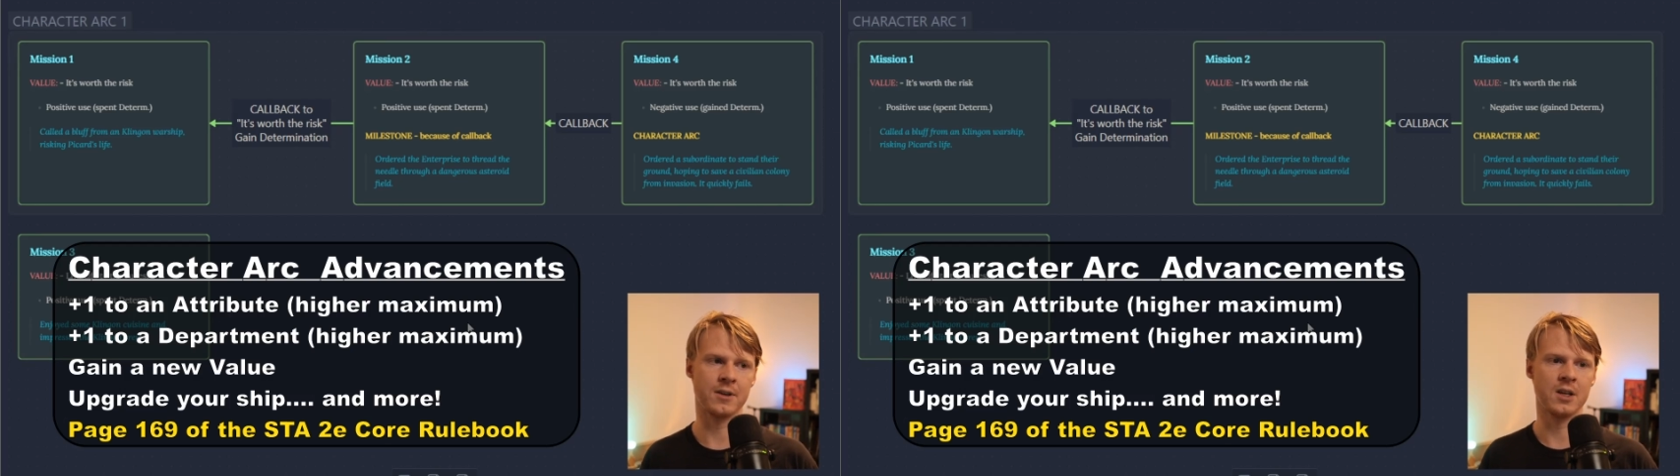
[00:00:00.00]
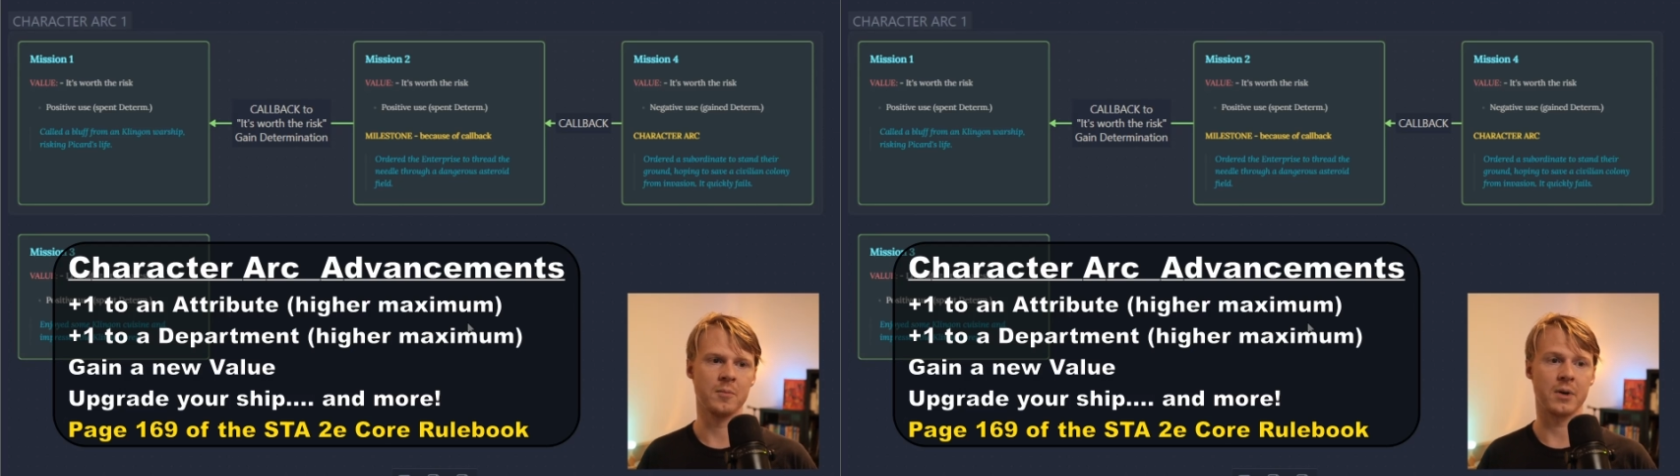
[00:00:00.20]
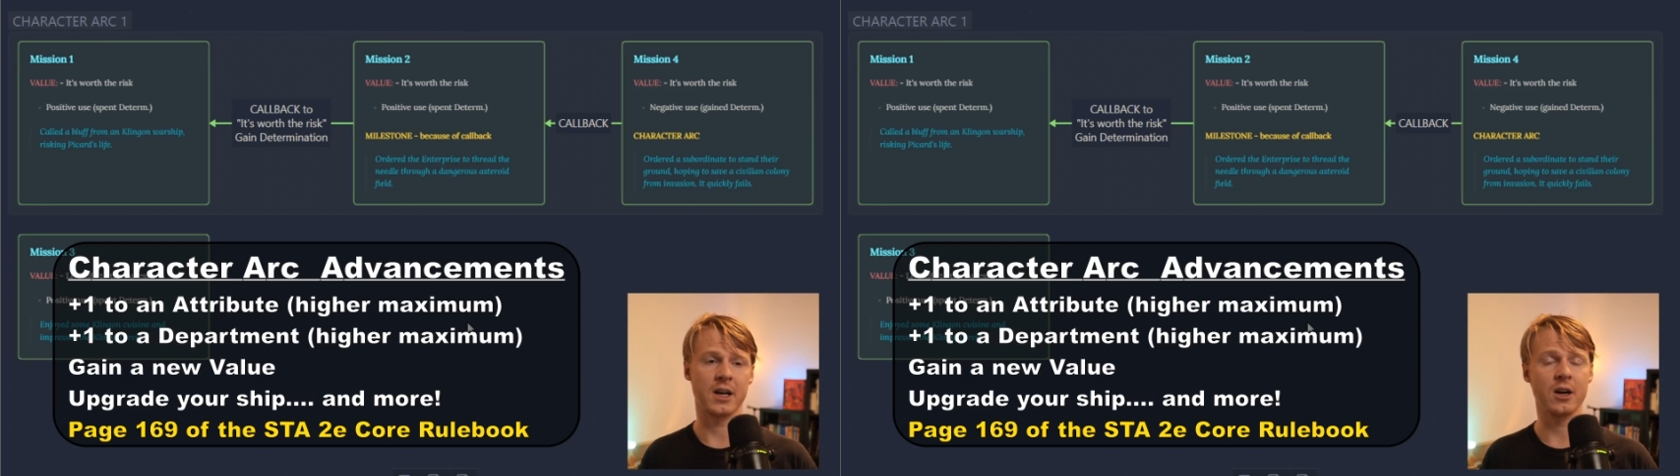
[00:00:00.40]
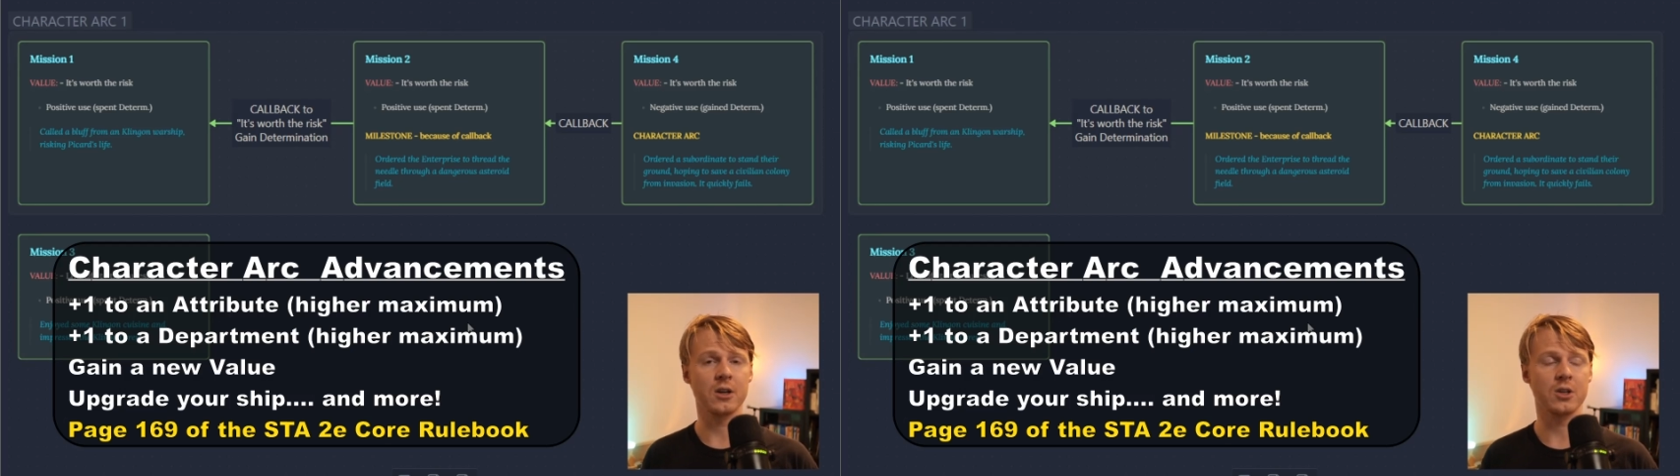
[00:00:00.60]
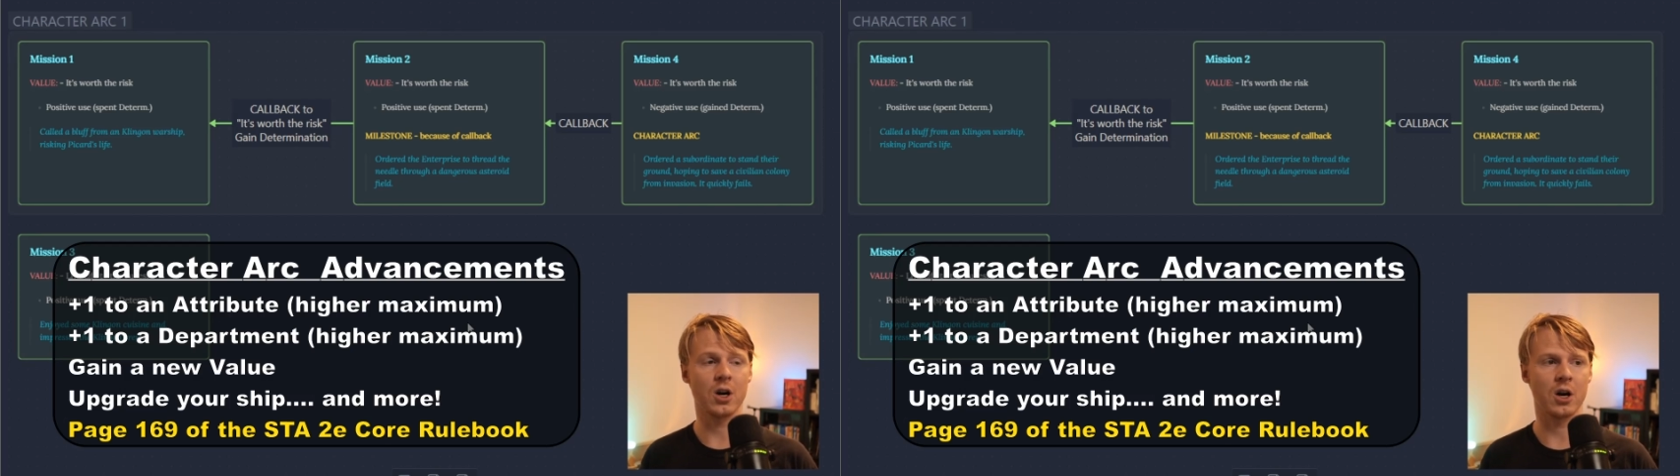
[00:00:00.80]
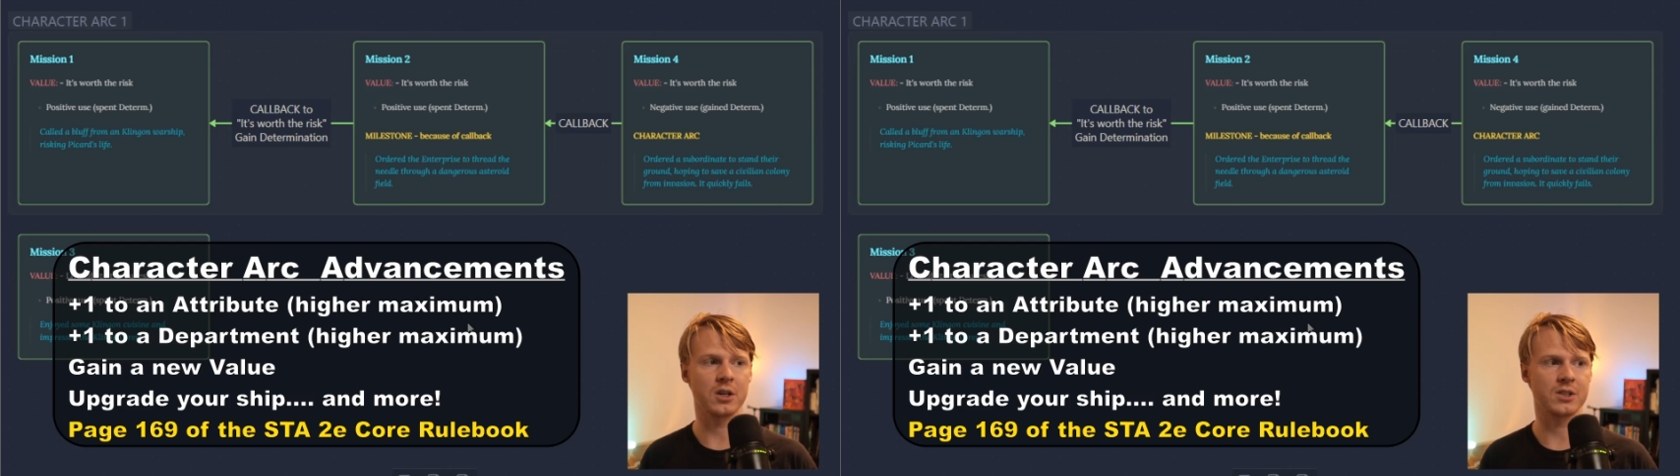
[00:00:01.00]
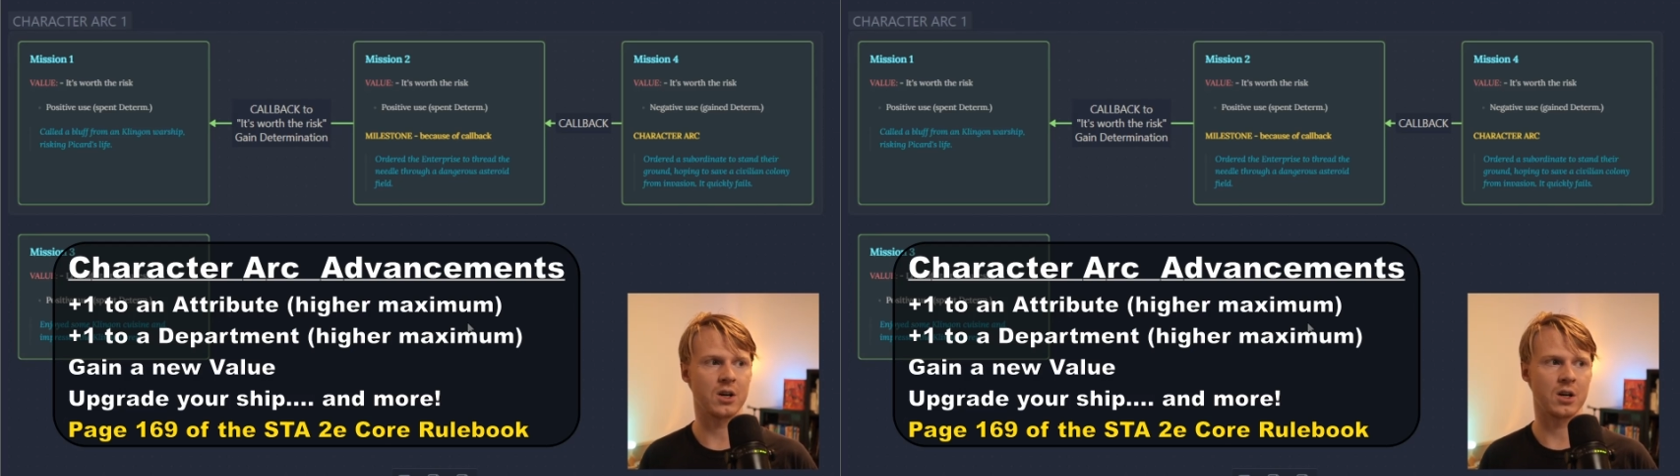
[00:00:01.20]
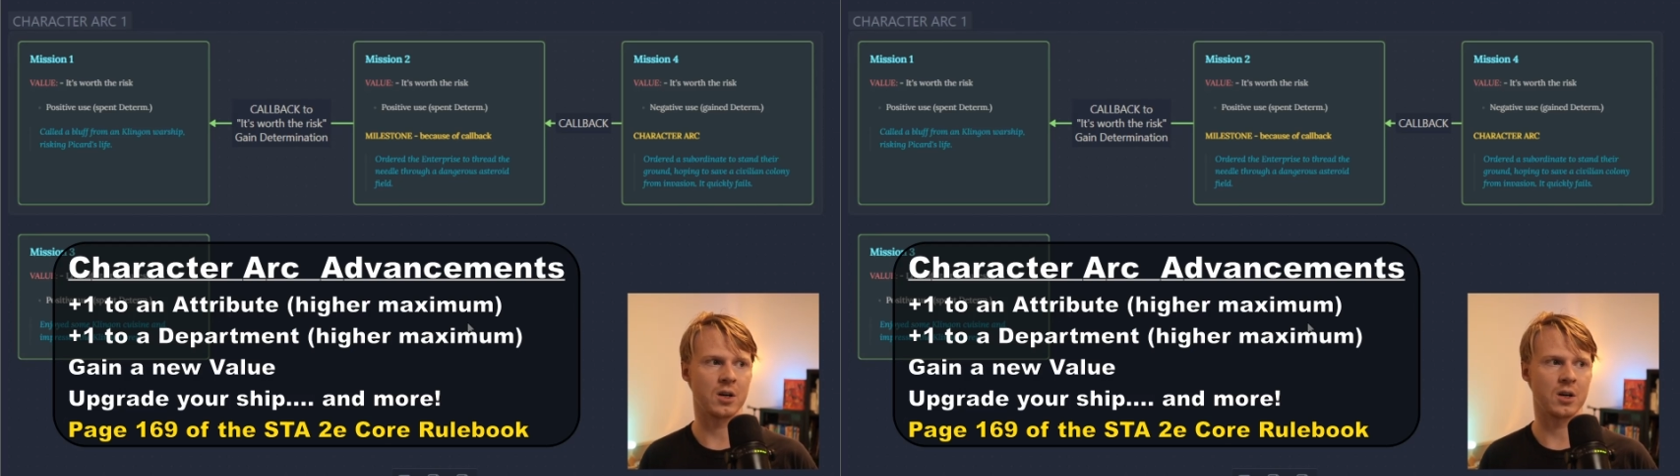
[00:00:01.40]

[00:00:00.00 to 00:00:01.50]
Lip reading: But character arcs are